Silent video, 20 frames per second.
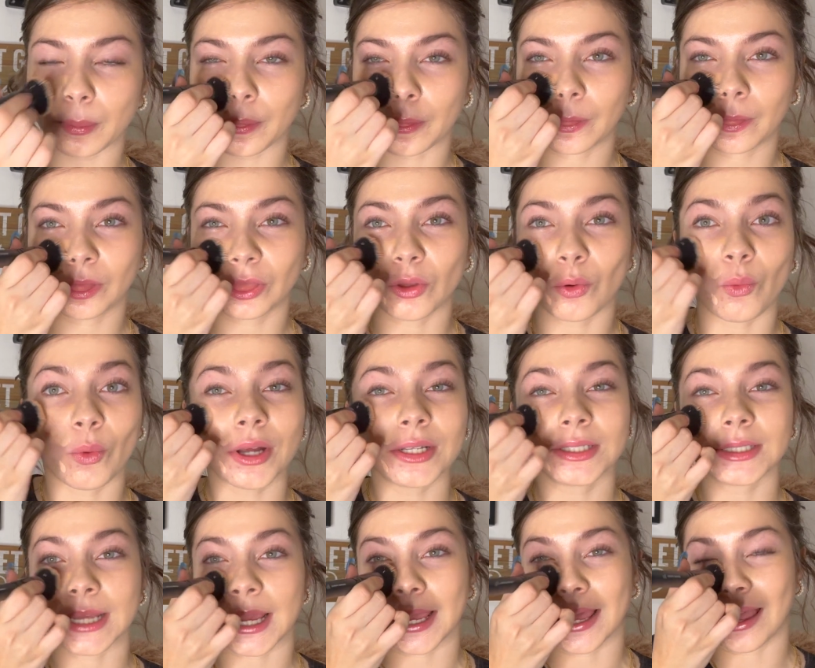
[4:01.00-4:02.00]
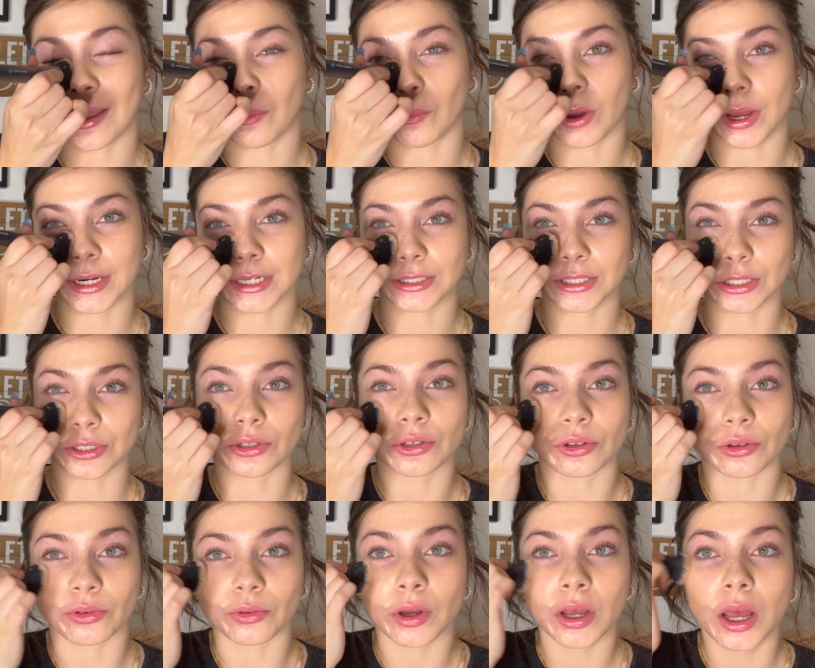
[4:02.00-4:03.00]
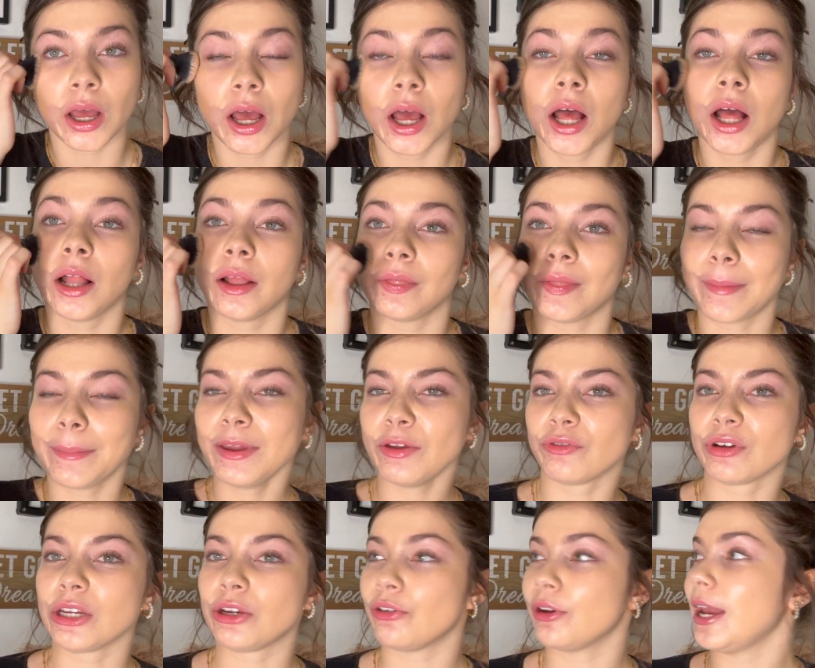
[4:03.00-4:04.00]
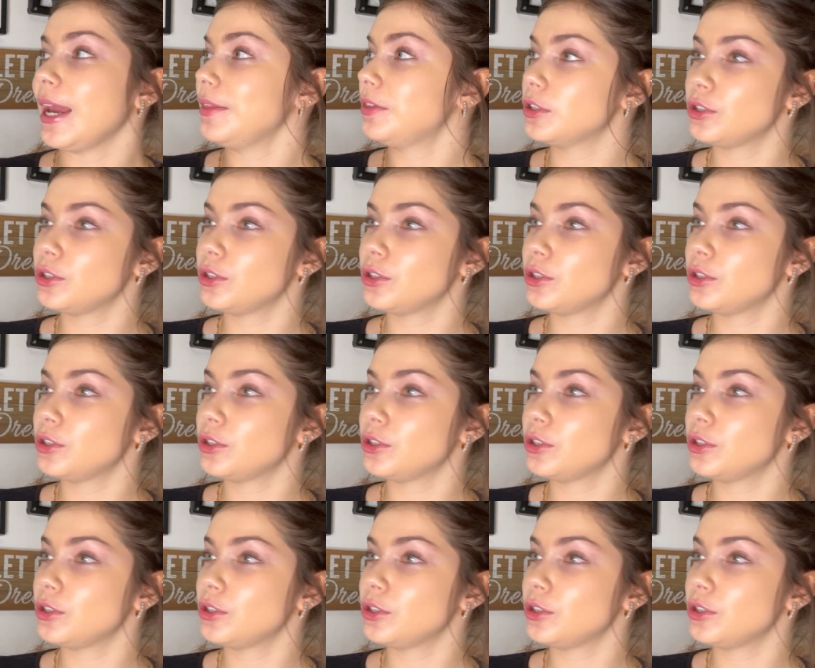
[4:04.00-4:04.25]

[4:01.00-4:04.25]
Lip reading: the one day I wanted to do, let me recreate the